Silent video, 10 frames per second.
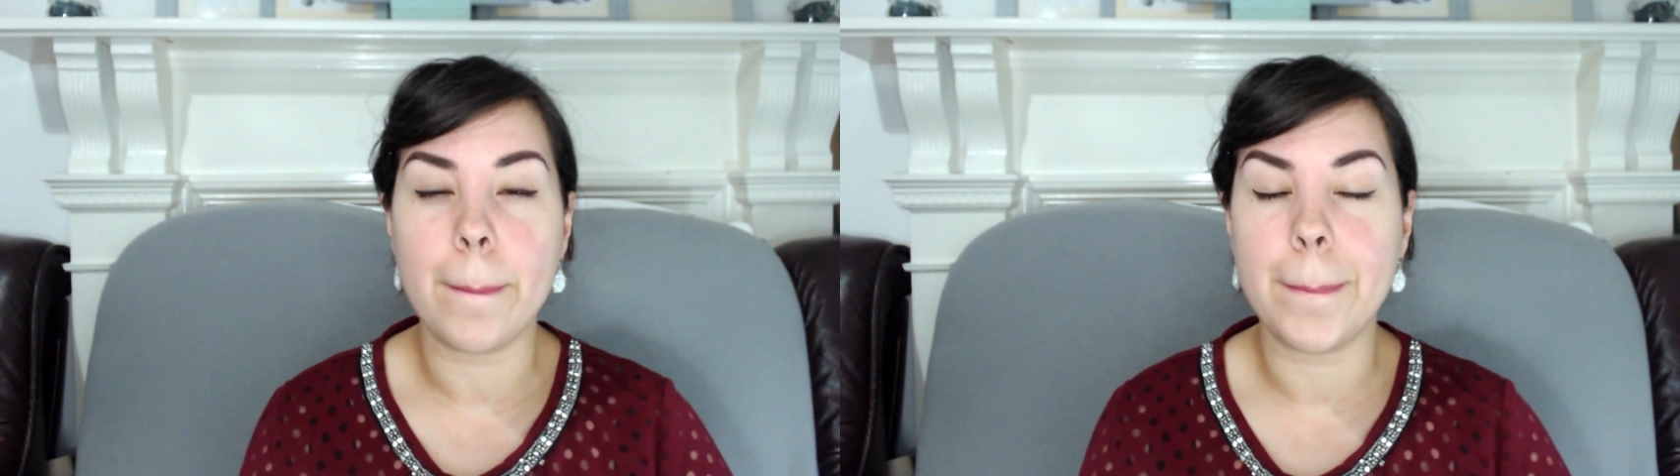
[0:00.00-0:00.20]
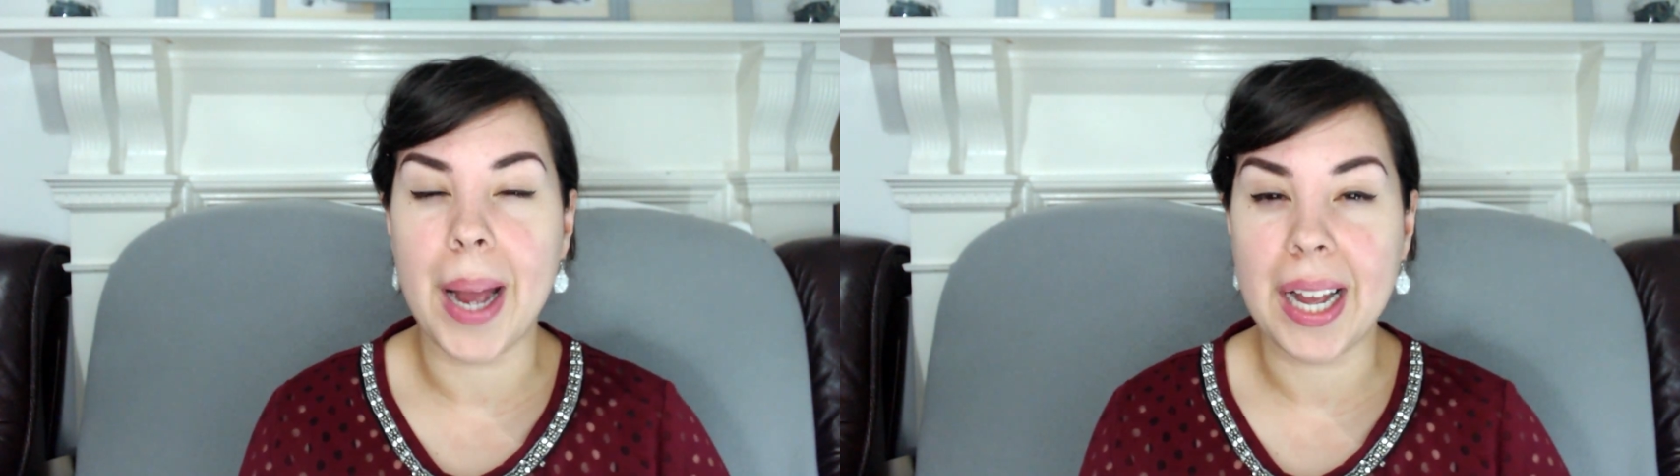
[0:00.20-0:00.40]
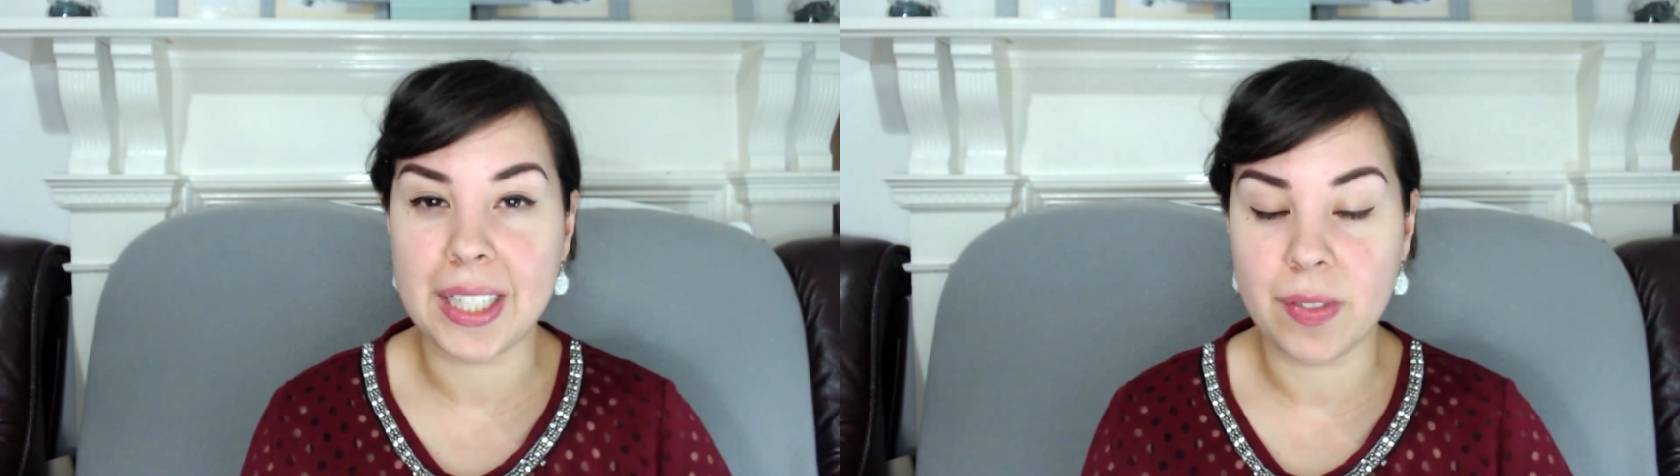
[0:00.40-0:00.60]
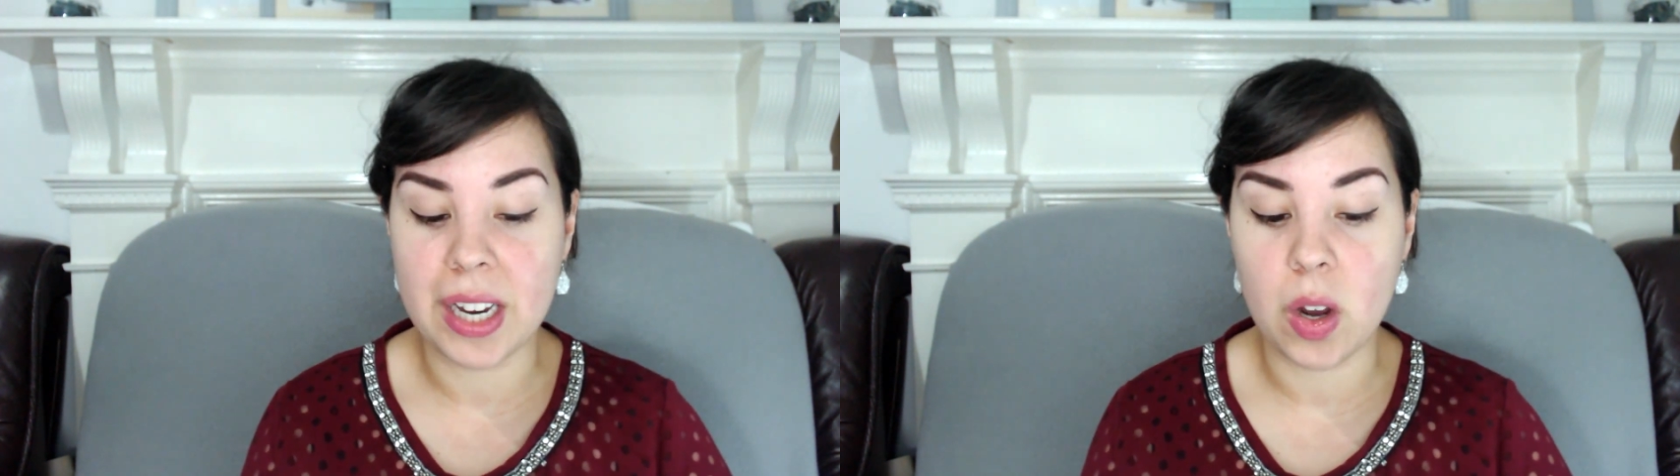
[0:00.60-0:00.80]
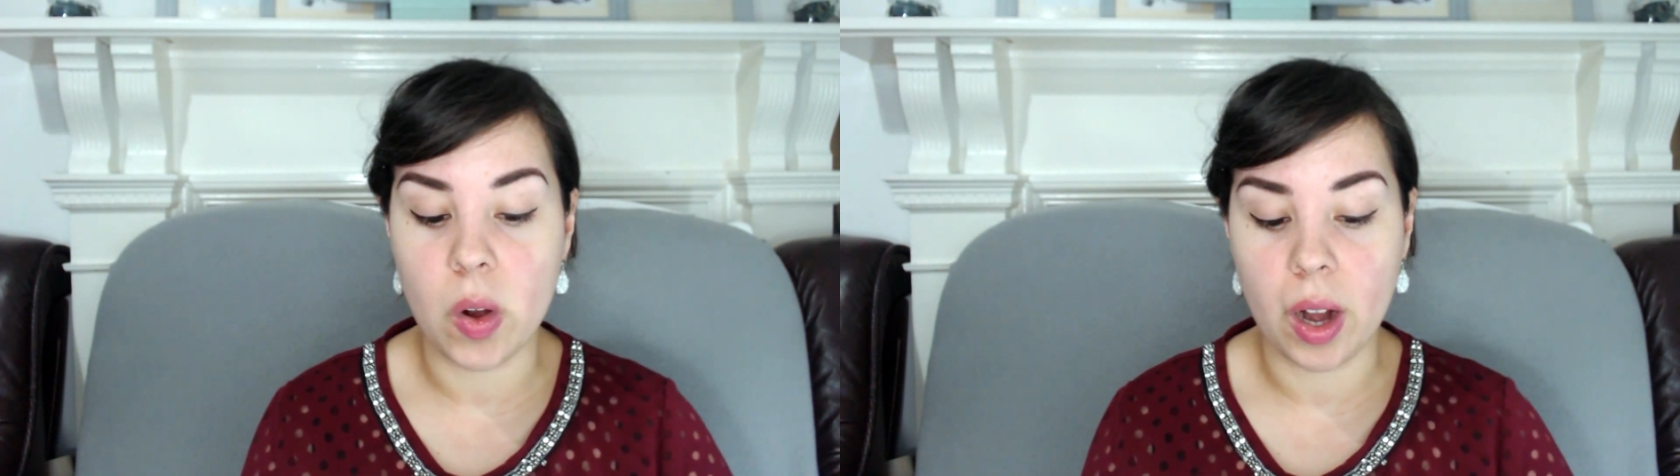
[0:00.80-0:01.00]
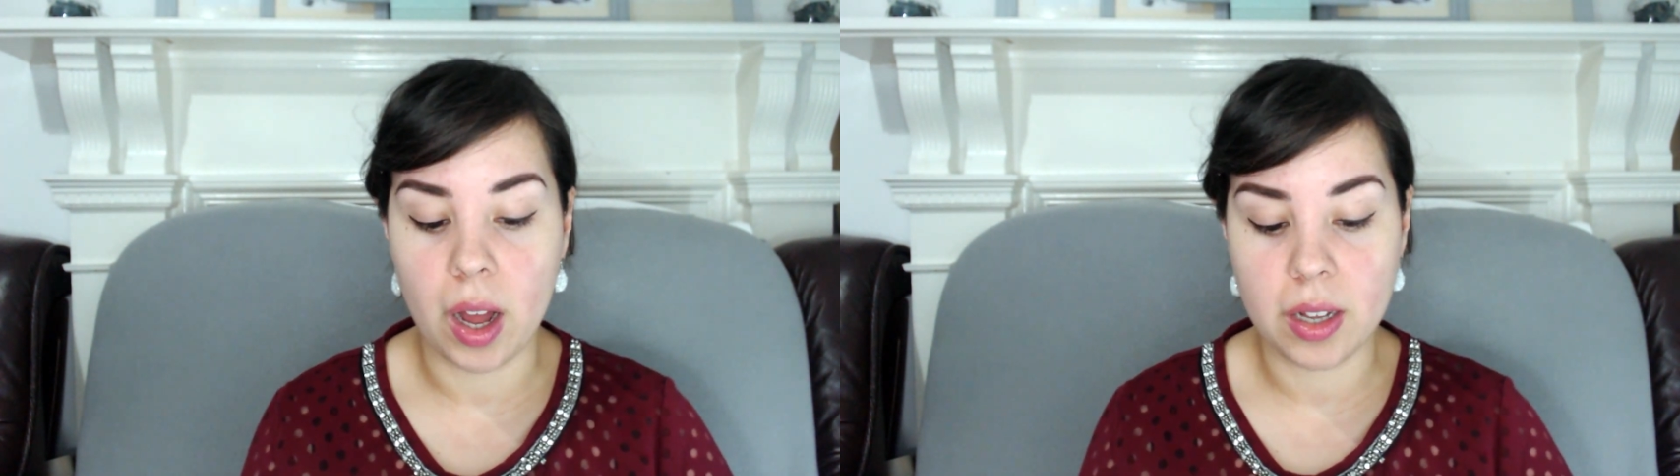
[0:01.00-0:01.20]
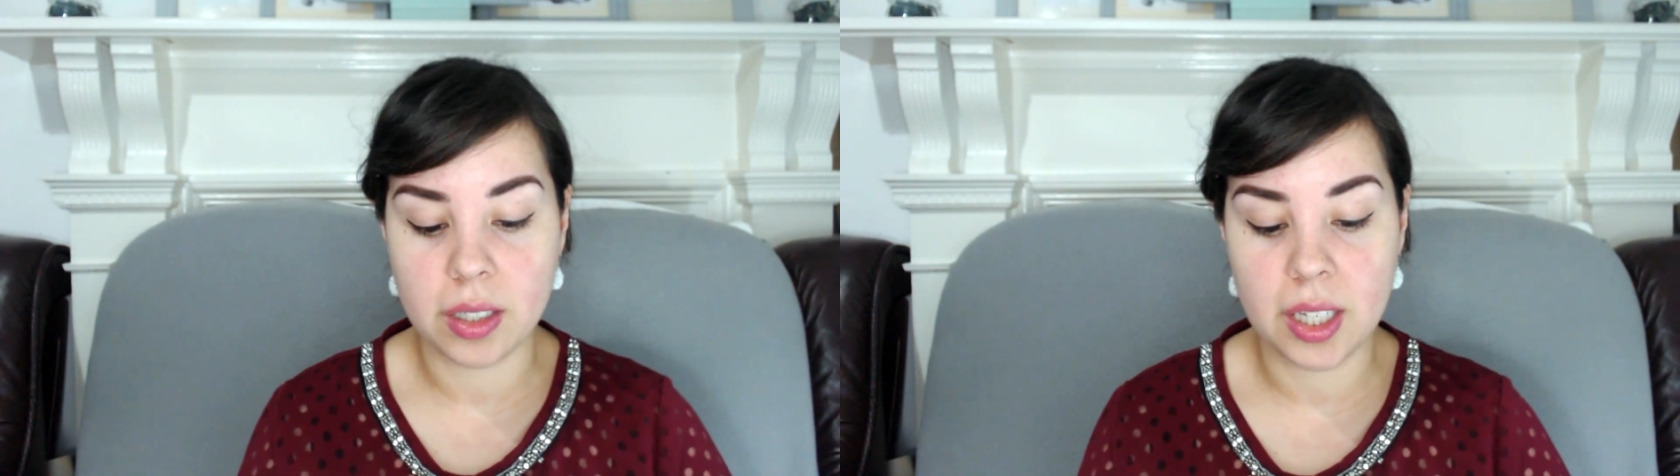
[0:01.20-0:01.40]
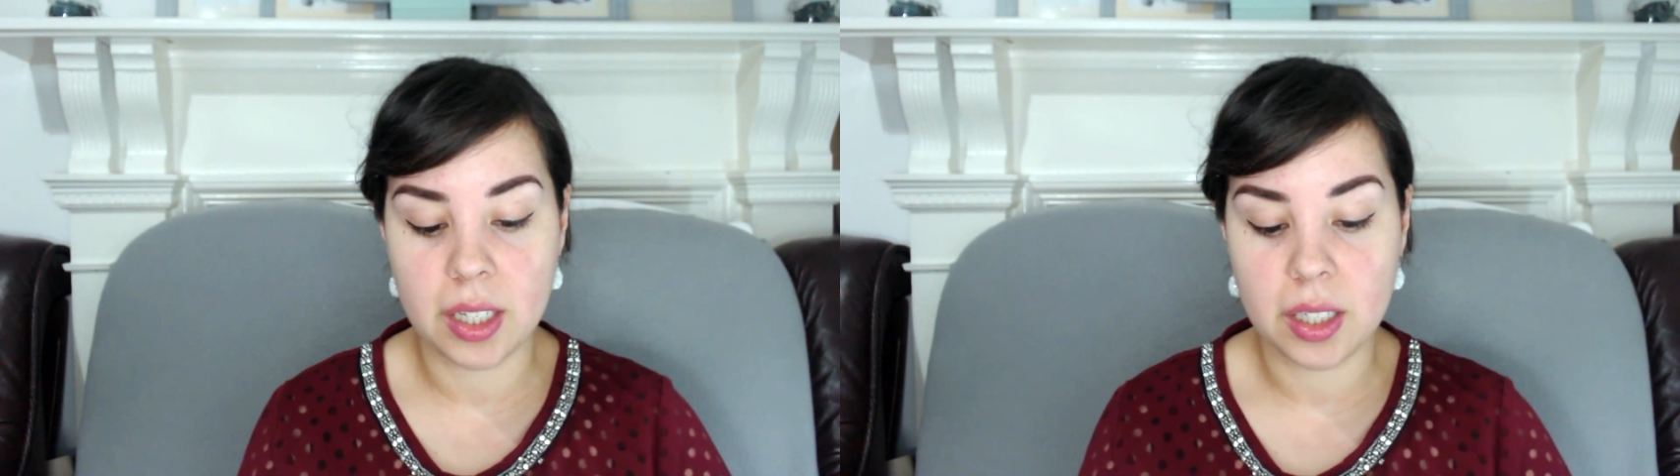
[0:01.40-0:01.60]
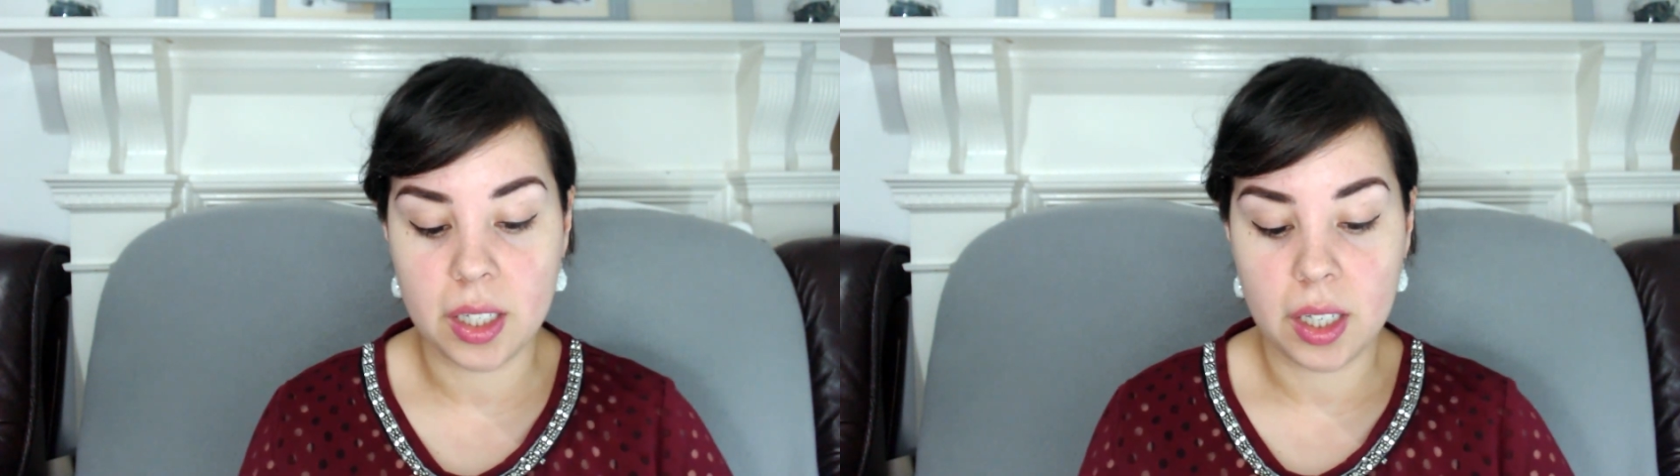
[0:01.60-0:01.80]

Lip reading: massively long lasting,